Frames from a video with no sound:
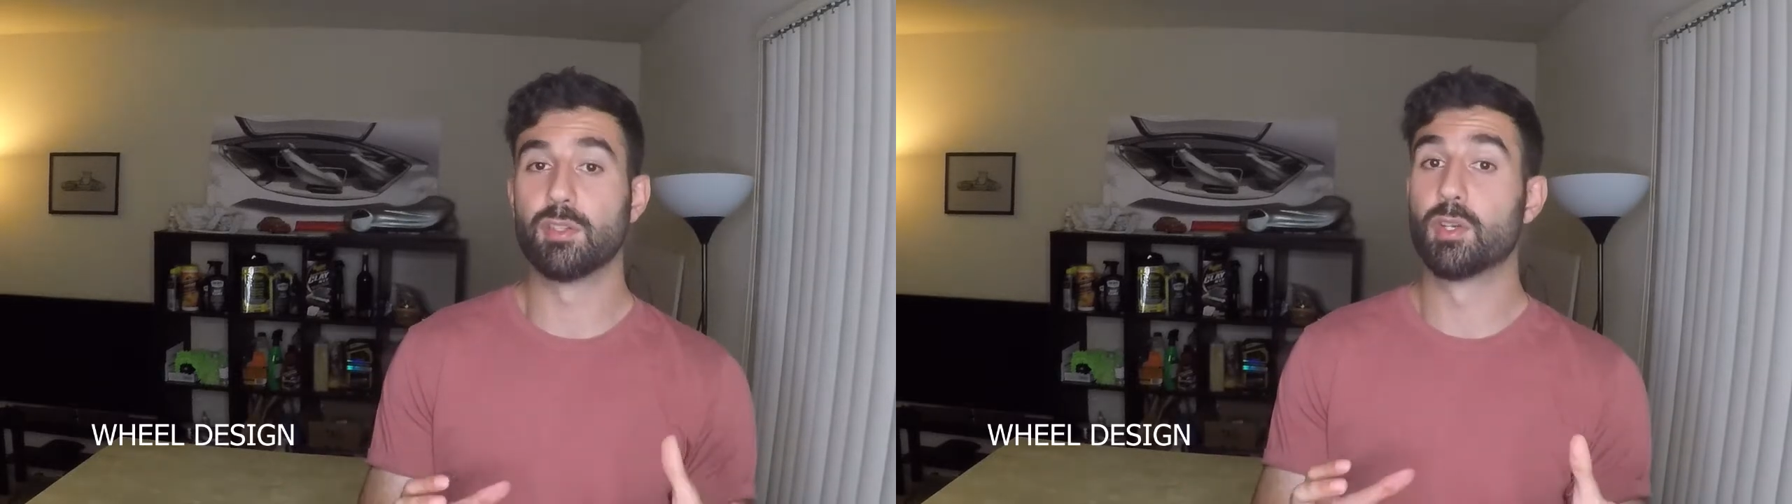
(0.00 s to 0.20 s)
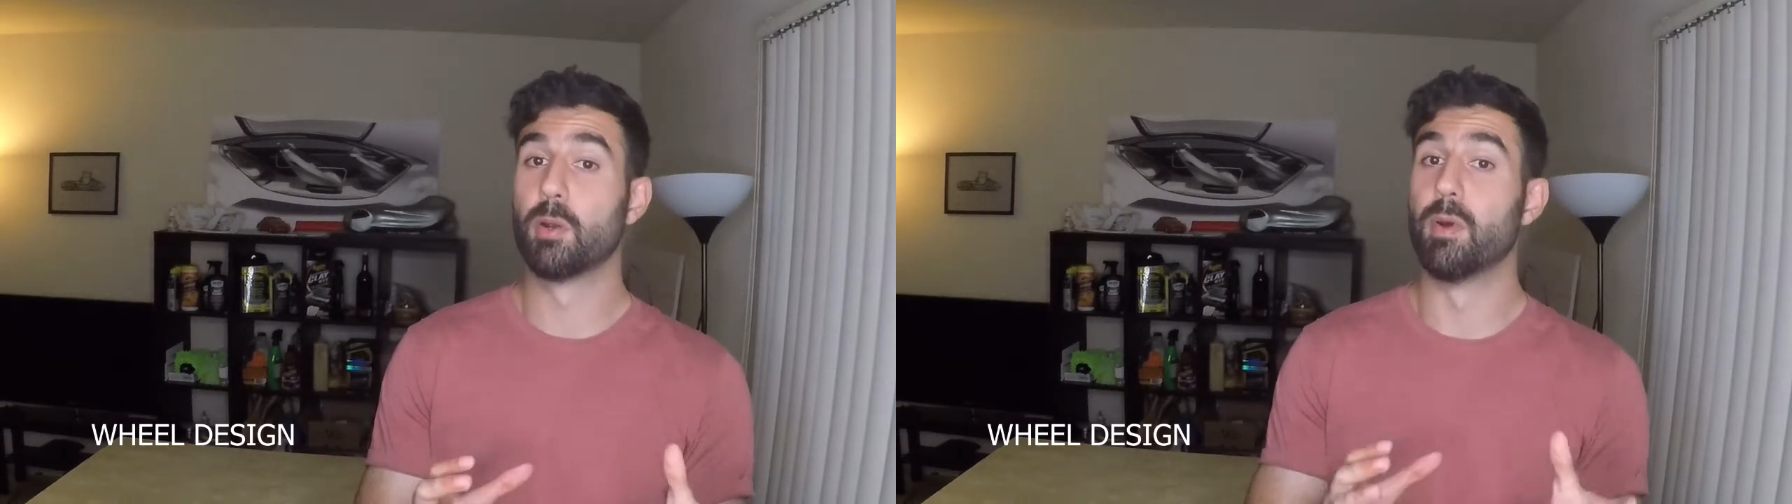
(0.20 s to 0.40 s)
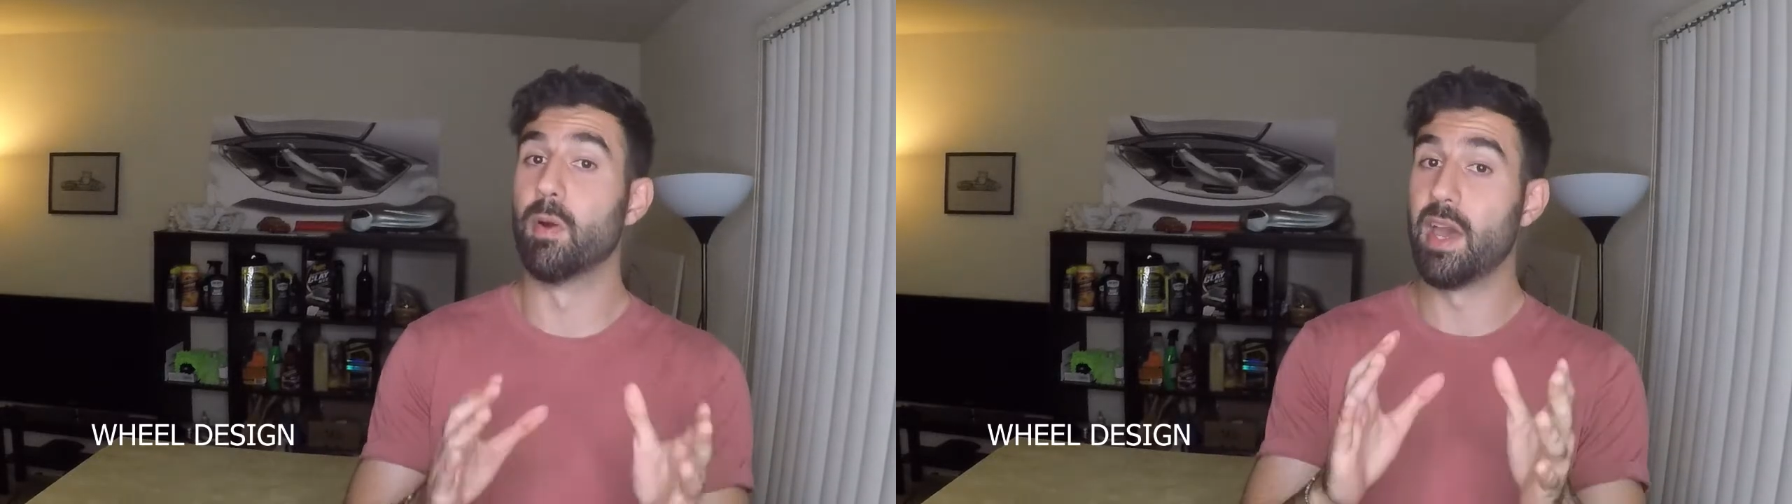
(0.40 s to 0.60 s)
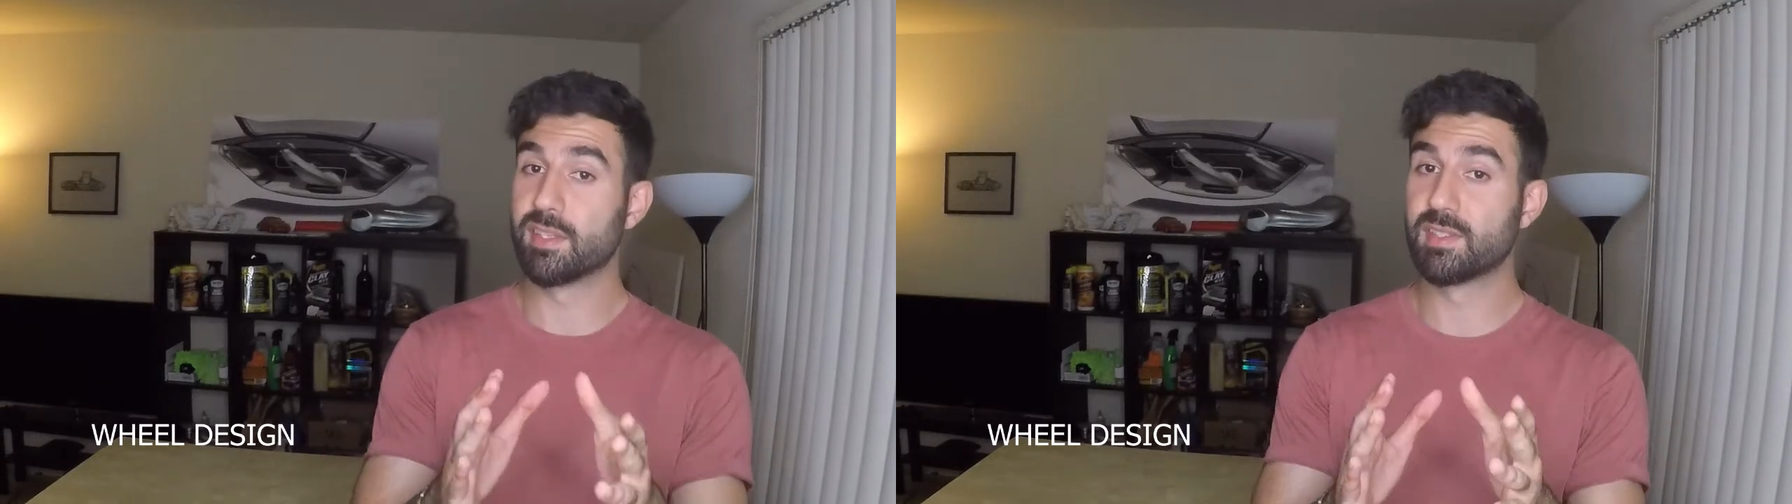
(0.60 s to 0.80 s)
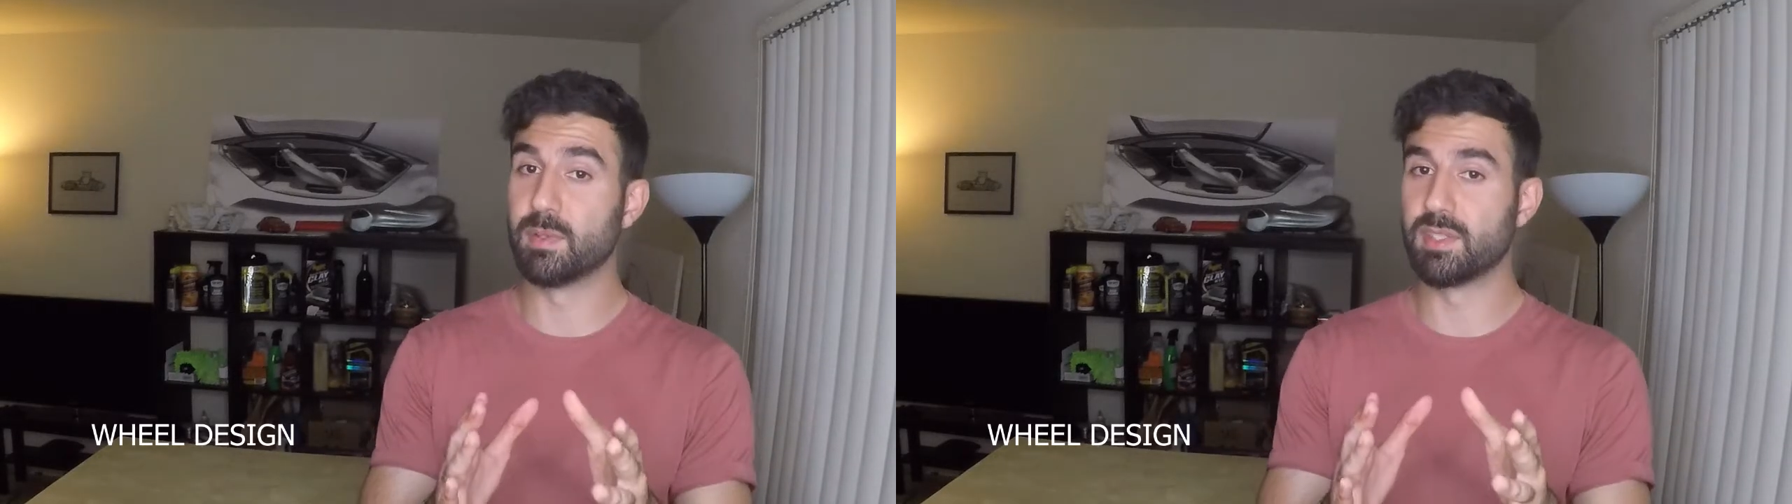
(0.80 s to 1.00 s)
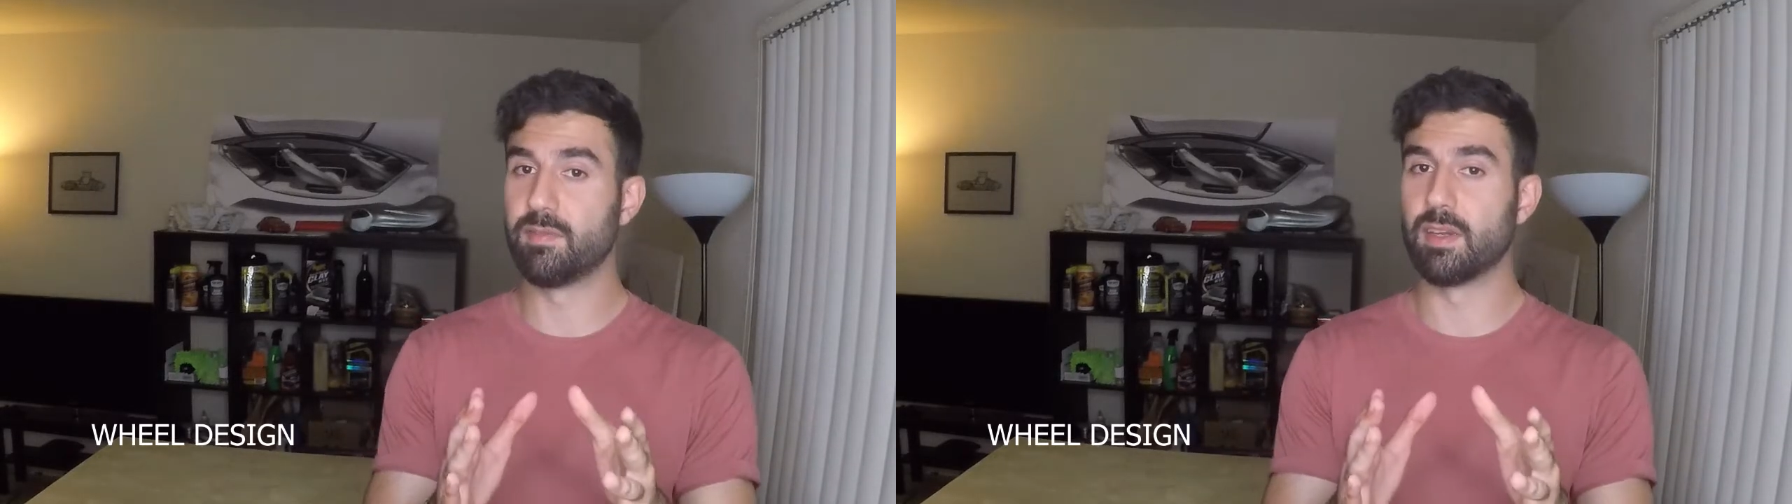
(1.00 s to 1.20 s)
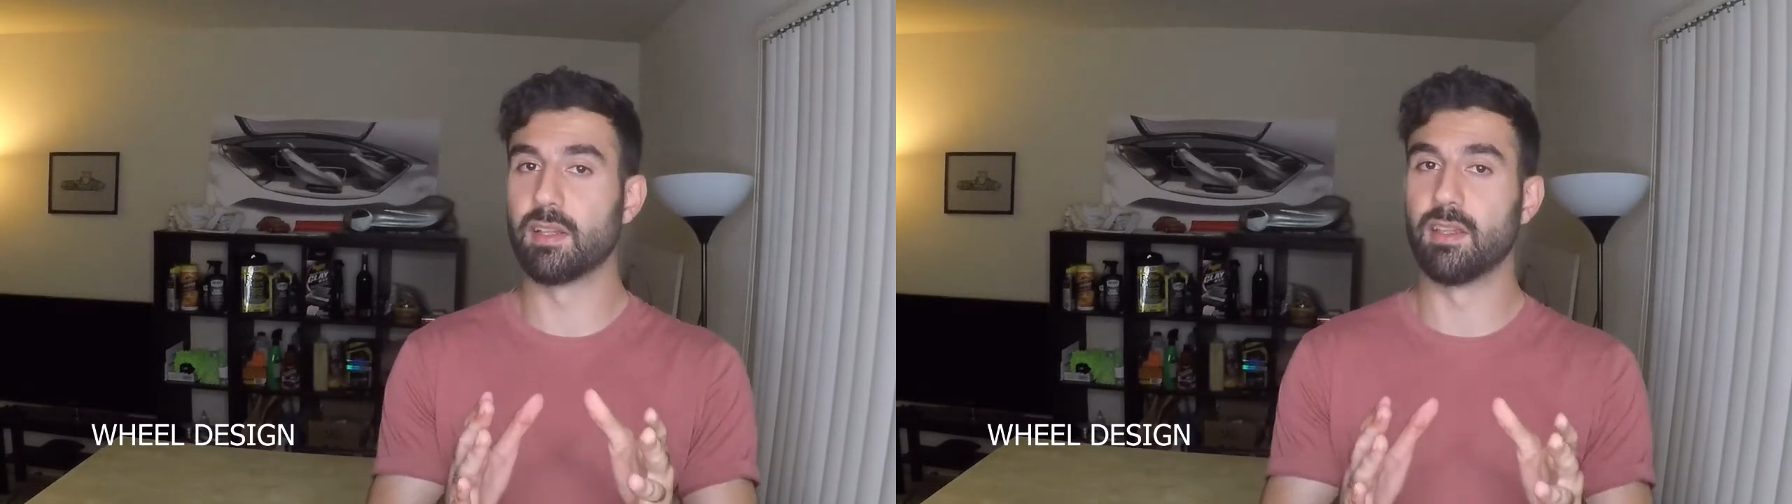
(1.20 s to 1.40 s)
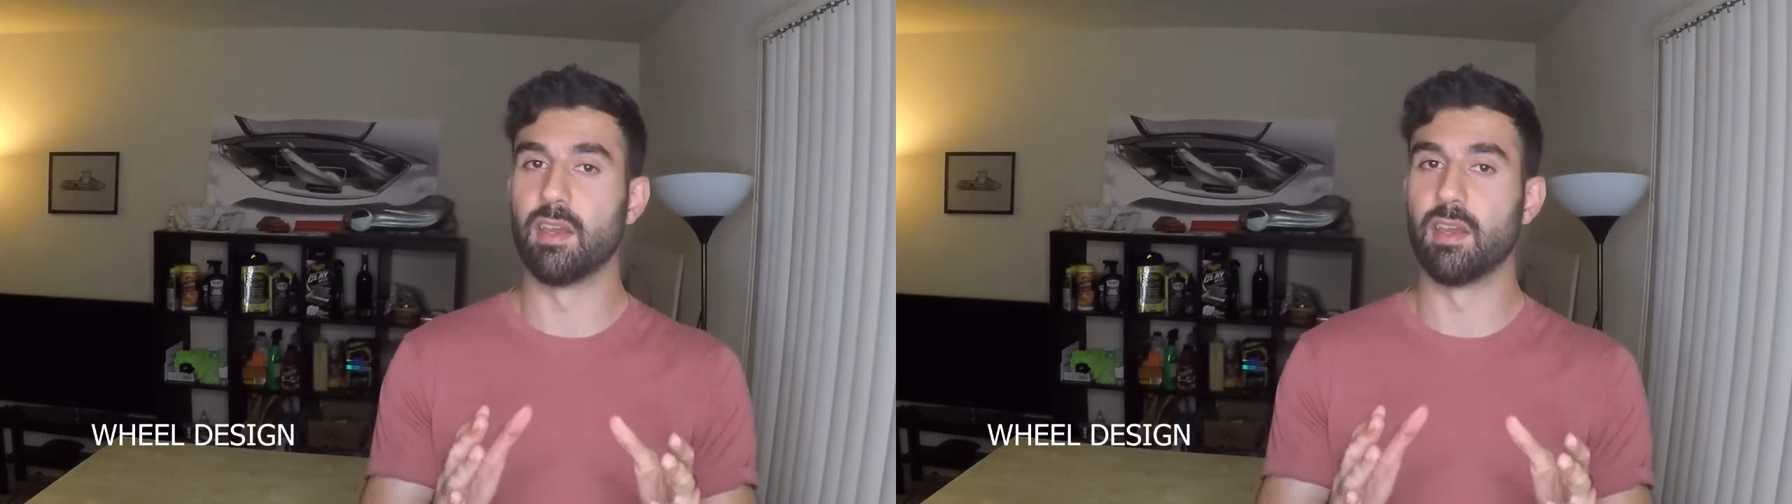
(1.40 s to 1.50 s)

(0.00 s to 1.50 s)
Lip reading: Turbo S specifically